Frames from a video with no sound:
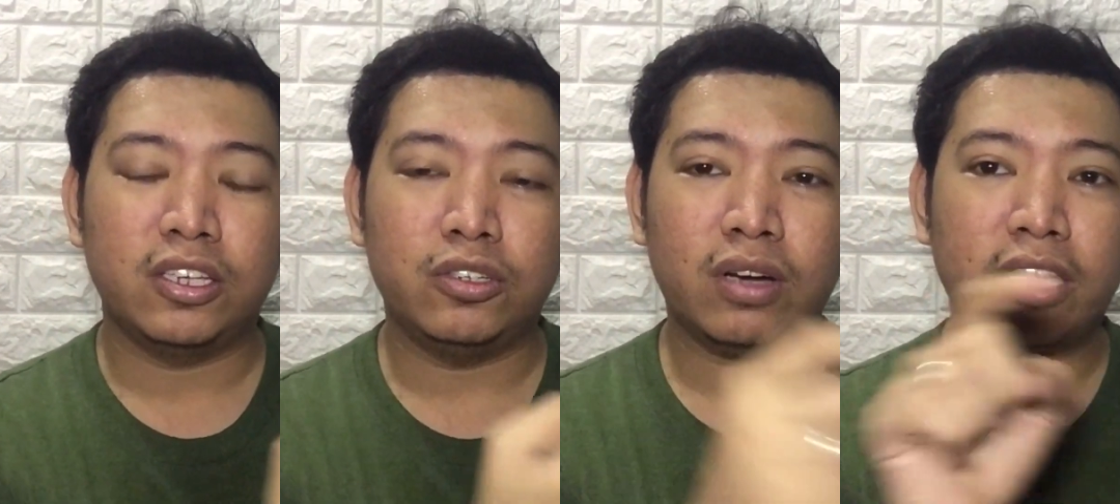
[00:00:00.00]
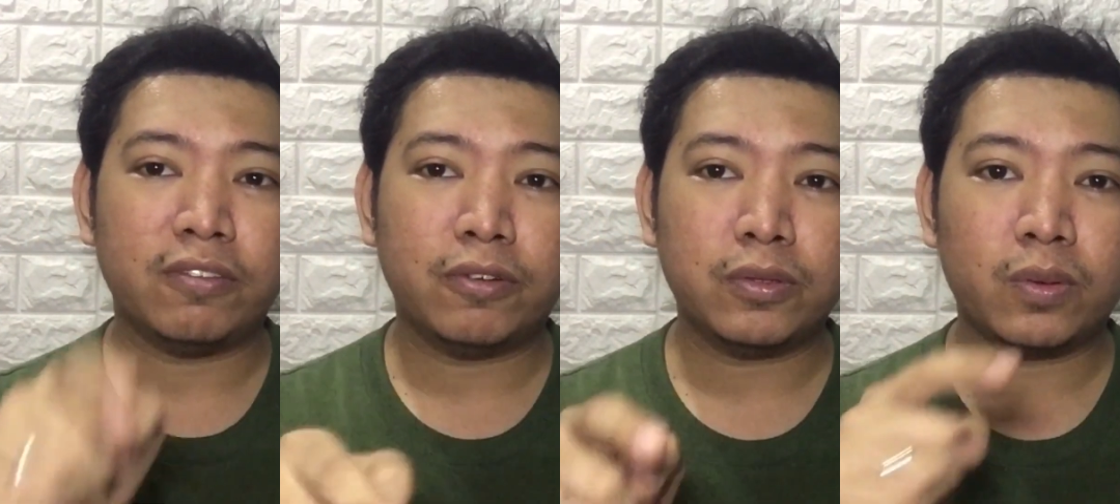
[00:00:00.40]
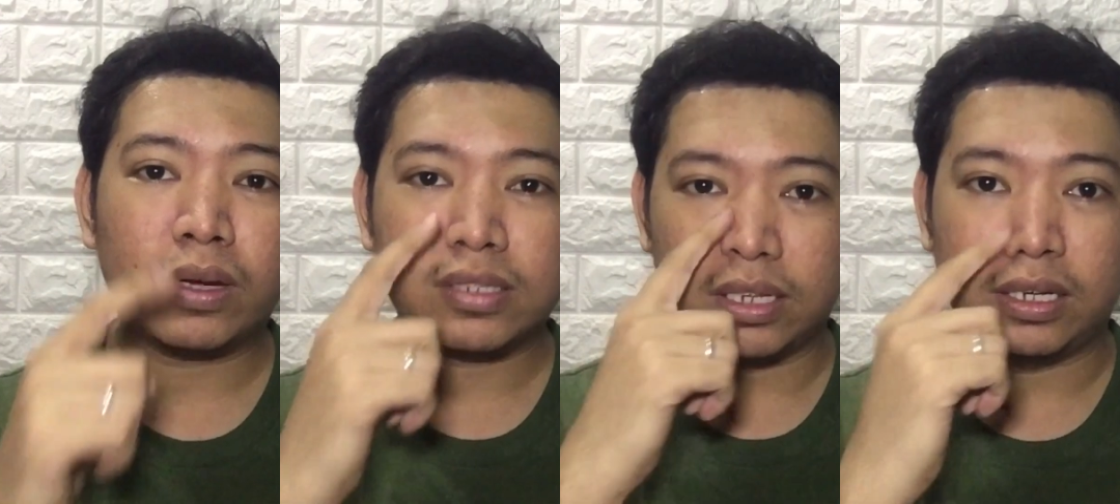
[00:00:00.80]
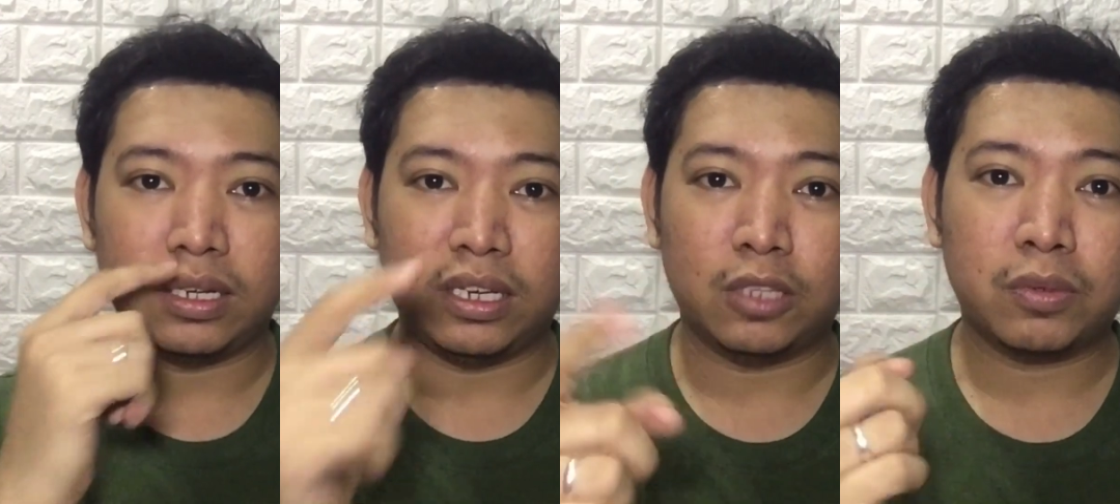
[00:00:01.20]
Yung iPhone ko kasi,
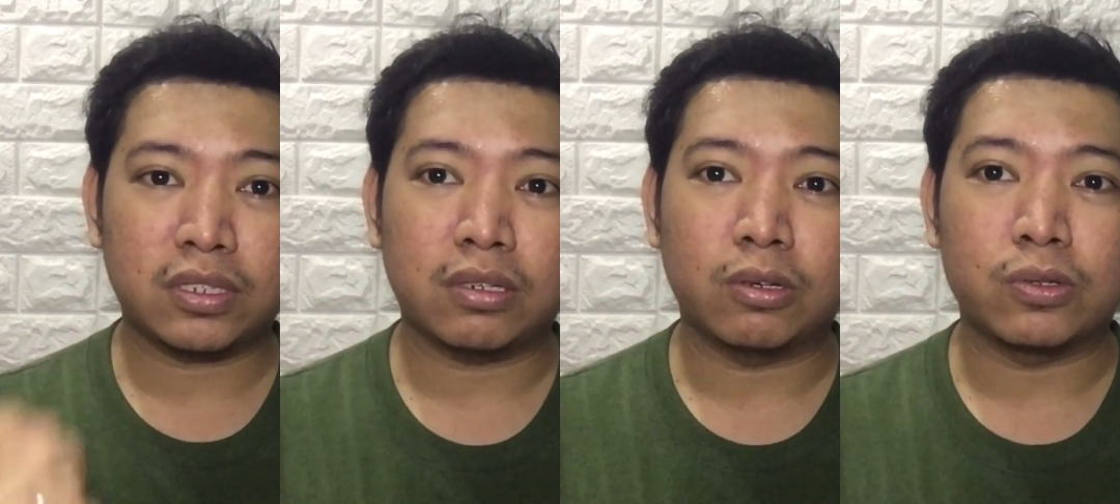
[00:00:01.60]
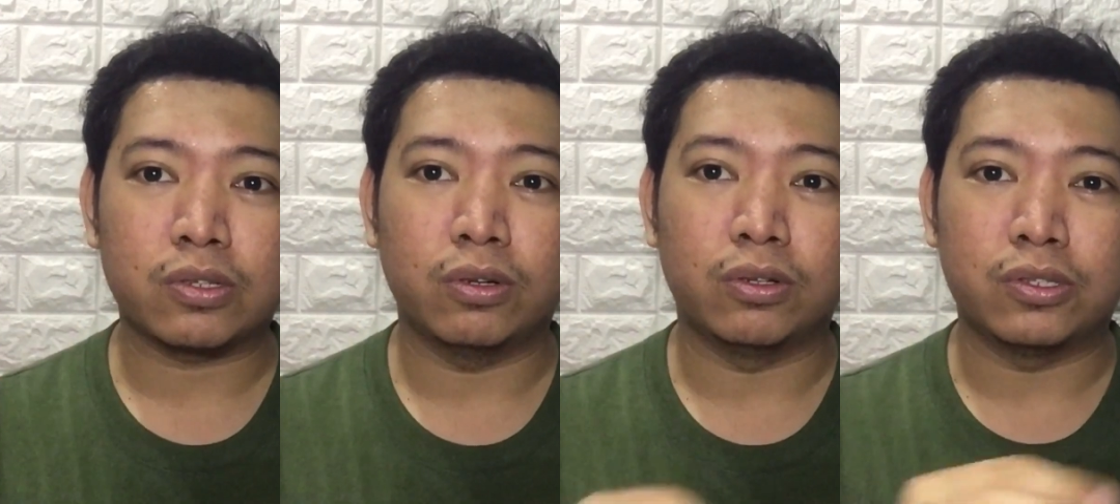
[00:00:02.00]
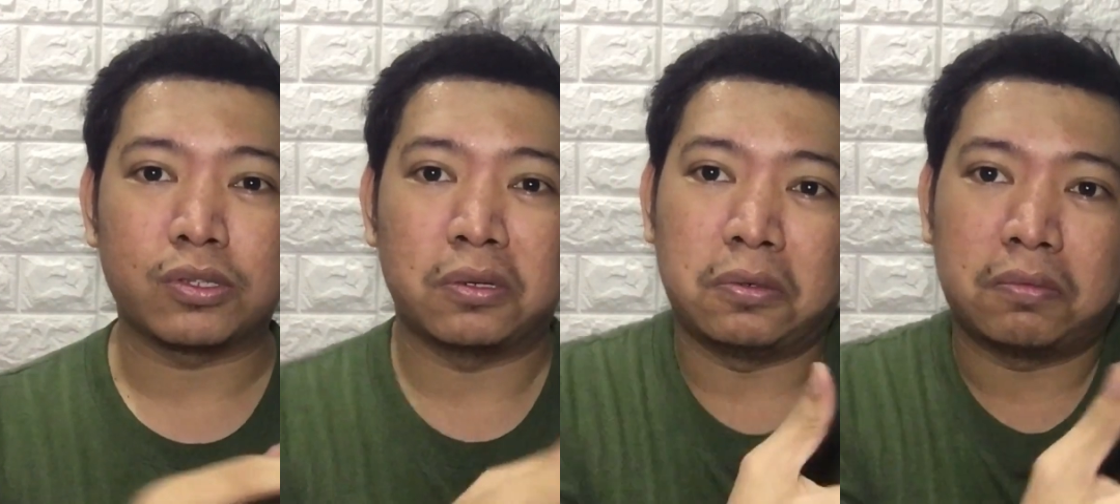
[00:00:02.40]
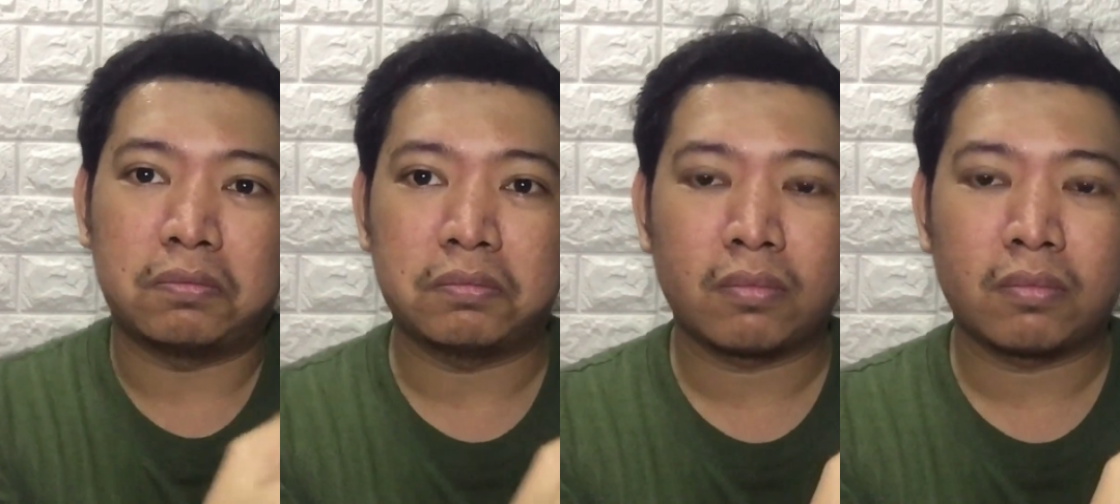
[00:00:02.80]
it was a rose gold, so